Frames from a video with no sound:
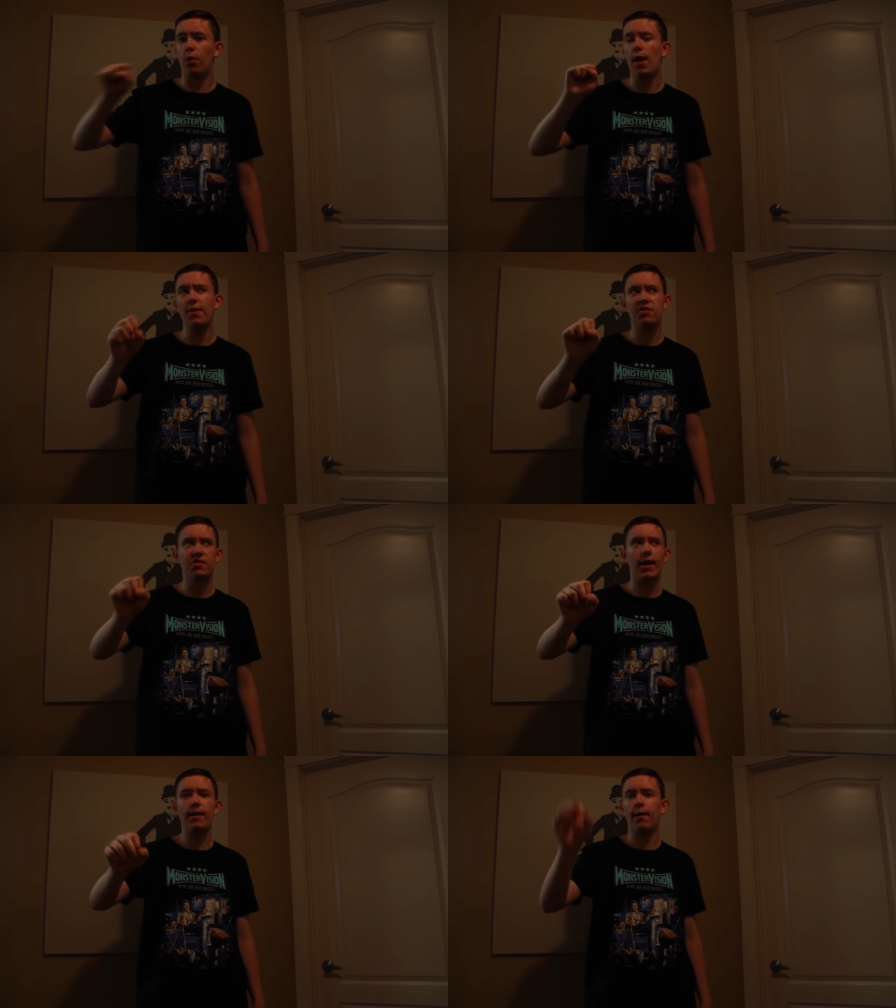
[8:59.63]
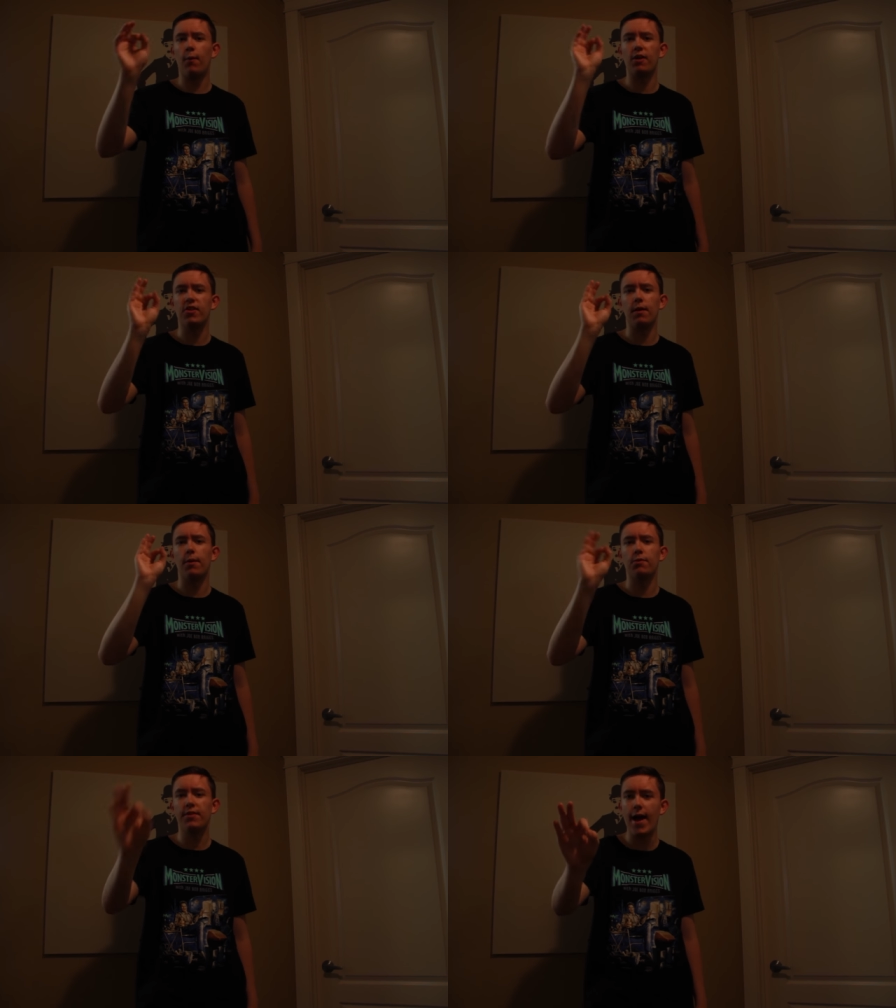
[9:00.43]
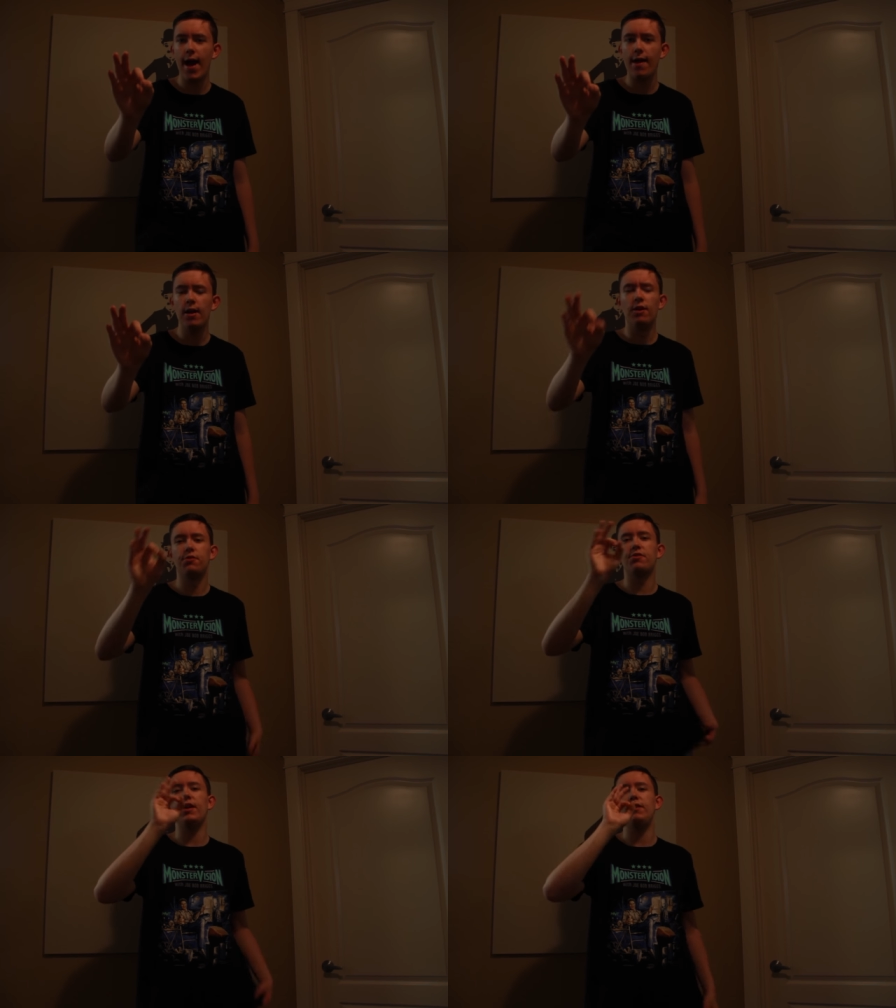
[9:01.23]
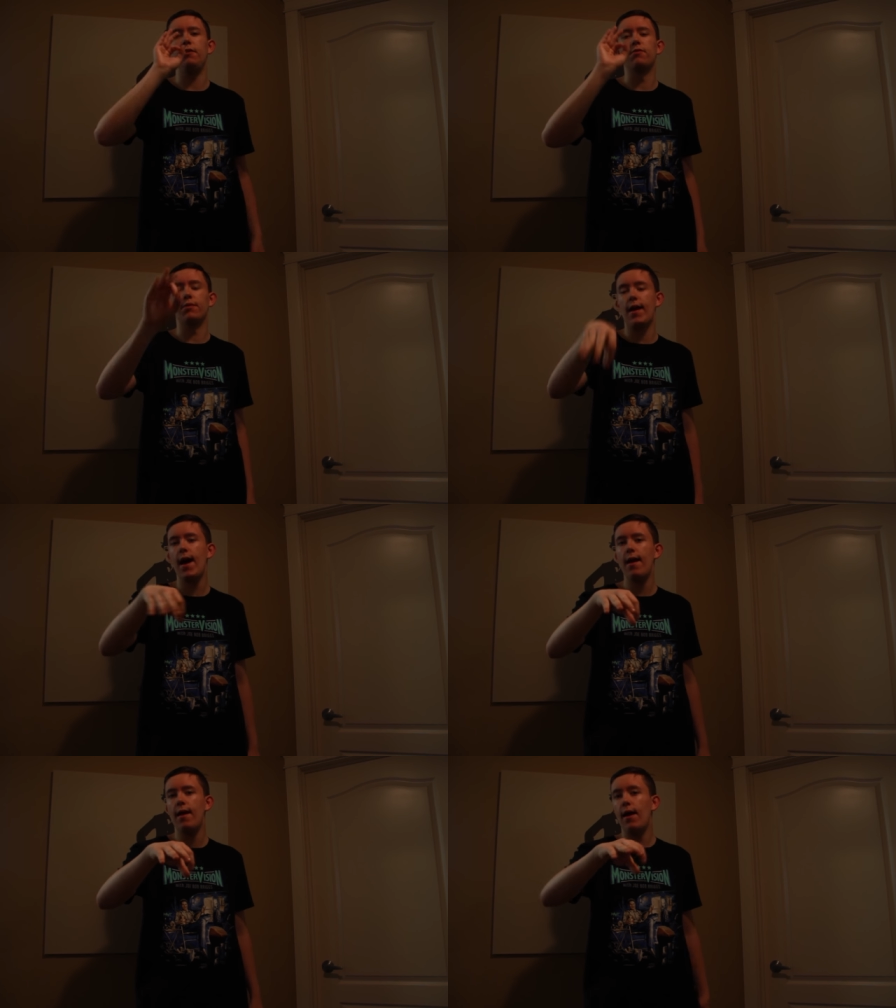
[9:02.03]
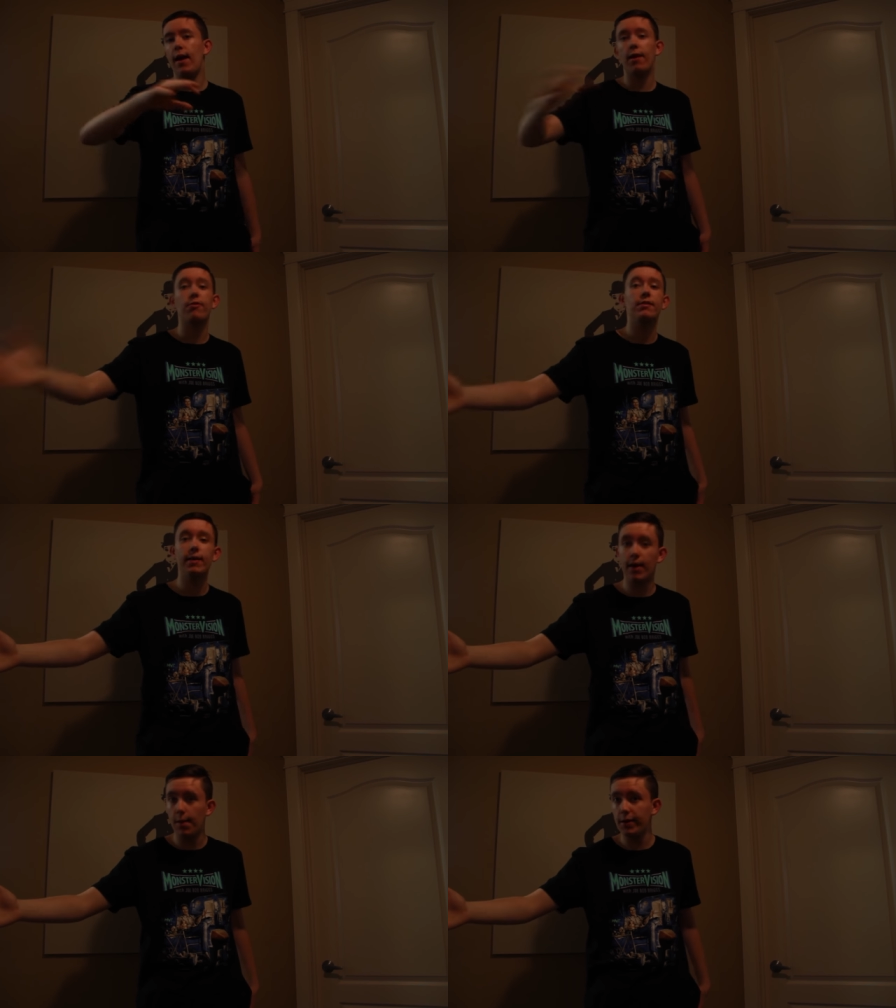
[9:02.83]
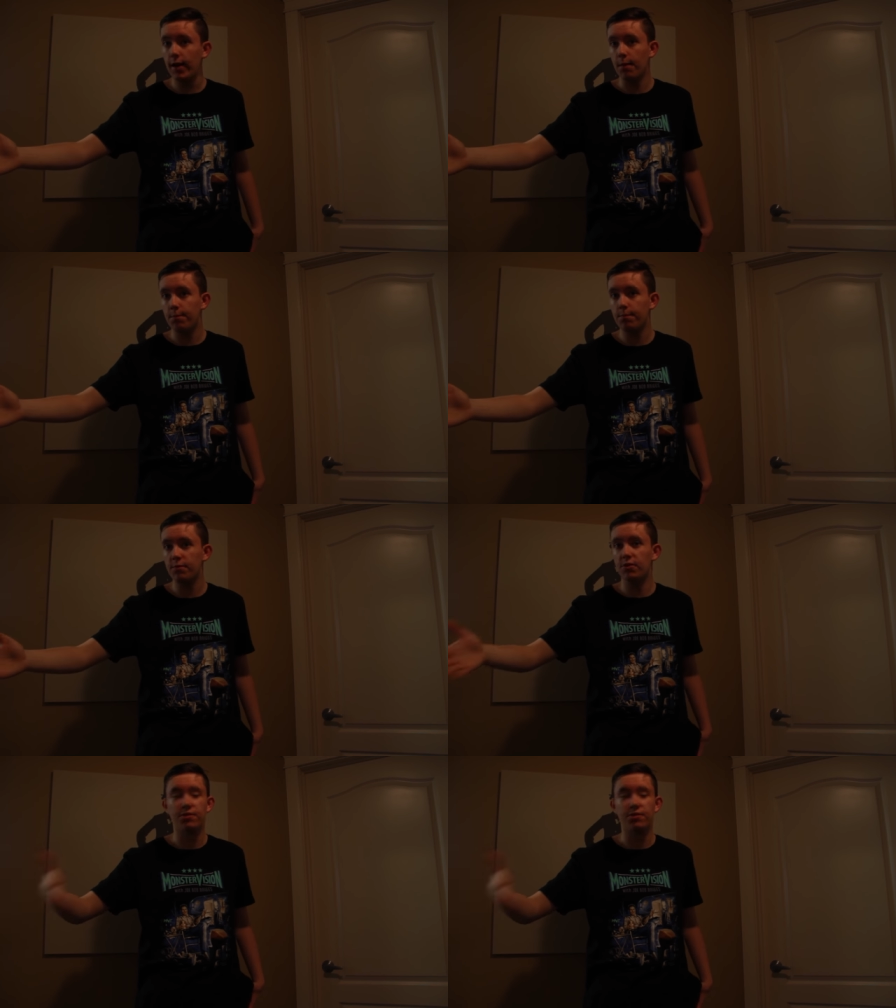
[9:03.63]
So I'm excited. I want to talk about that. So stay tuned for that everything coming up.